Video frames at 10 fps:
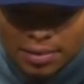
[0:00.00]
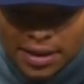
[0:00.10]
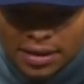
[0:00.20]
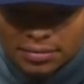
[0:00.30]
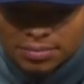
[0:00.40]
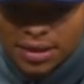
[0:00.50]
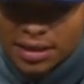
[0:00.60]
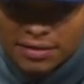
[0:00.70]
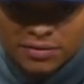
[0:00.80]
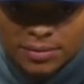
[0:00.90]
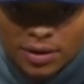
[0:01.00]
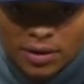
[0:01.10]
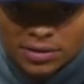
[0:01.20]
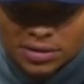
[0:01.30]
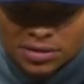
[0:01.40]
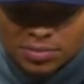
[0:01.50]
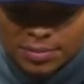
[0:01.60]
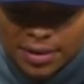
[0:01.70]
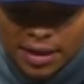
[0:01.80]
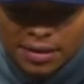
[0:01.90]
play like football and just
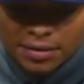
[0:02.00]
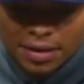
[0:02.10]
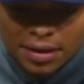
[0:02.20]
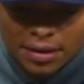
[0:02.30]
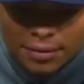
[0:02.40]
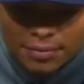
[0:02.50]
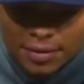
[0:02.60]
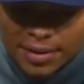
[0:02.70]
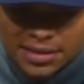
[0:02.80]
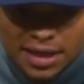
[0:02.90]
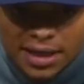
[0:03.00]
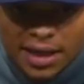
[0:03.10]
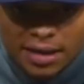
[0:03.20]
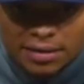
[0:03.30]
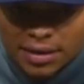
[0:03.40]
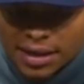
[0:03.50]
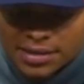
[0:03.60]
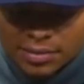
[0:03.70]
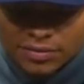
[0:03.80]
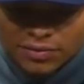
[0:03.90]
prepare the best I can, like I
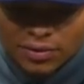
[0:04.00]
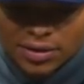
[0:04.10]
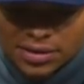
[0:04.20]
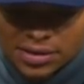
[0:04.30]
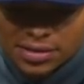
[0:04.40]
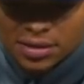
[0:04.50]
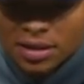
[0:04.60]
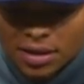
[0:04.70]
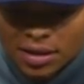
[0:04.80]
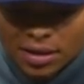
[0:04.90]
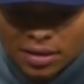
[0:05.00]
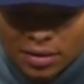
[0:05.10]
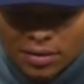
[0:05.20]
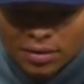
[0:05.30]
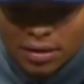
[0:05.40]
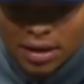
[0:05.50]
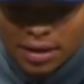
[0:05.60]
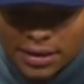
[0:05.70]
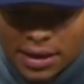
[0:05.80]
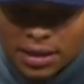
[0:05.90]
said before, and just, you know,
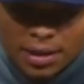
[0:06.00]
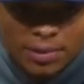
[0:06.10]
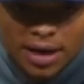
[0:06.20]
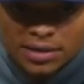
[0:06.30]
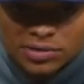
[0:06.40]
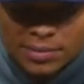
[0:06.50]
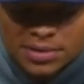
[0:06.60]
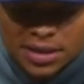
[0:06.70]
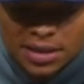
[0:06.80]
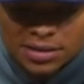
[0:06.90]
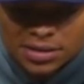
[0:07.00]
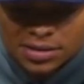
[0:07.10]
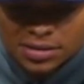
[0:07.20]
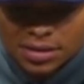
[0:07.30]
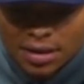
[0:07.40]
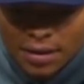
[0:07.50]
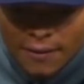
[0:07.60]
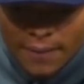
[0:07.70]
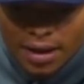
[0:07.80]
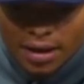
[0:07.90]
get a lot of practice reps in and just.
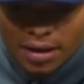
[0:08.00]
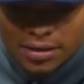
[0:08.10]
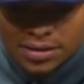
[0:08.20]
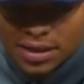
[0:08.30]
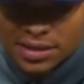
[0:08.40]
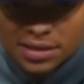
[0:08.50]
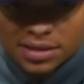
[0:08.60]
Study,